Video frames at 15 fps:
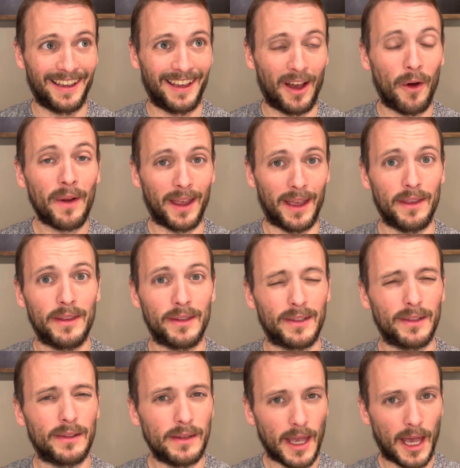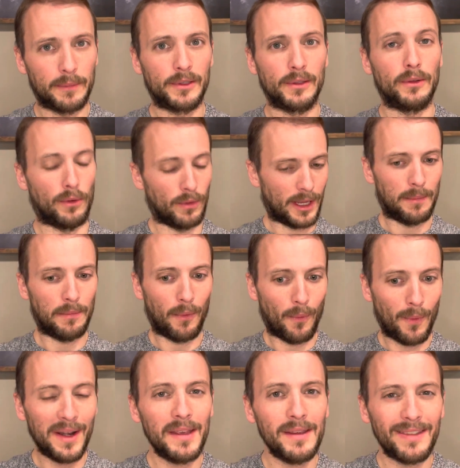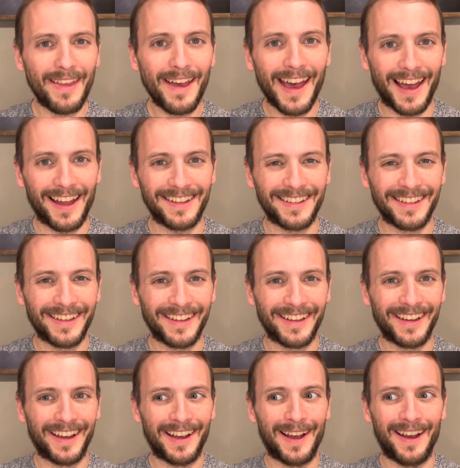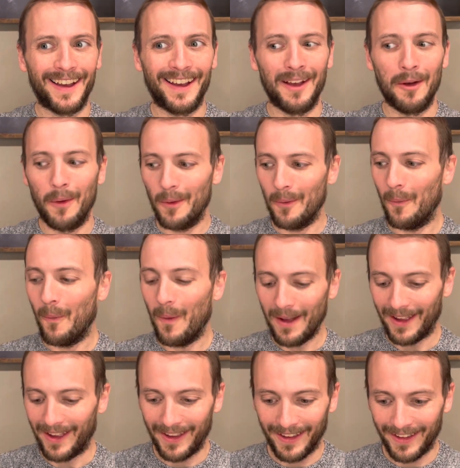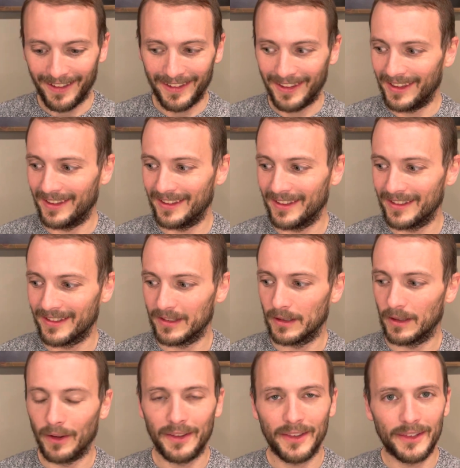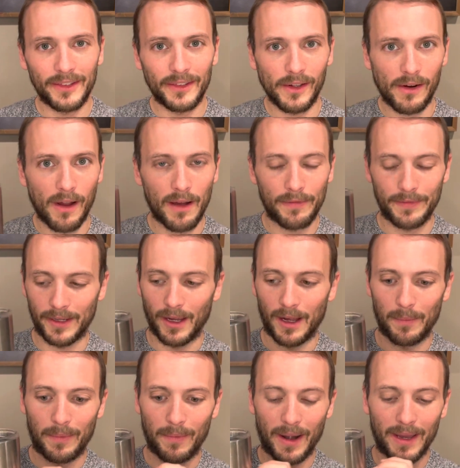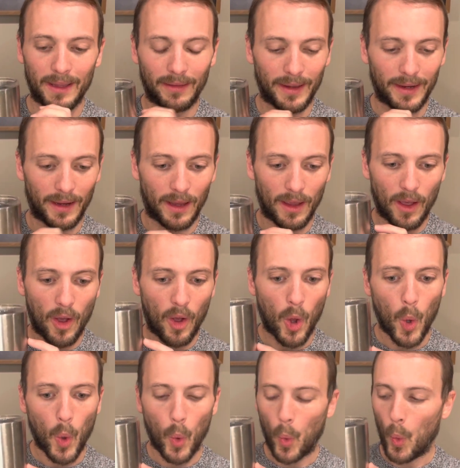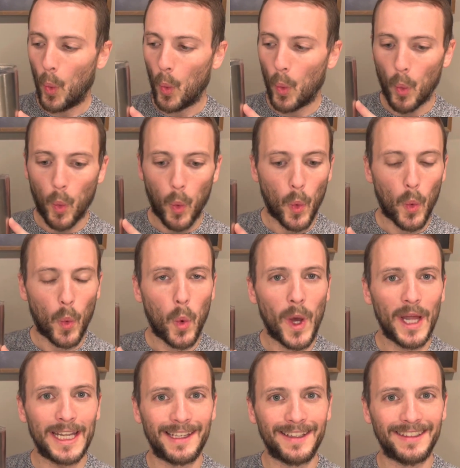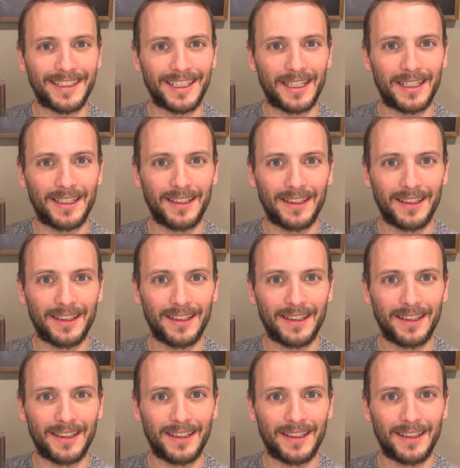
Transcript: Okay, this is the absolute. Okay, but what is that? But what is this is a coffee cup, right? Like, what is it?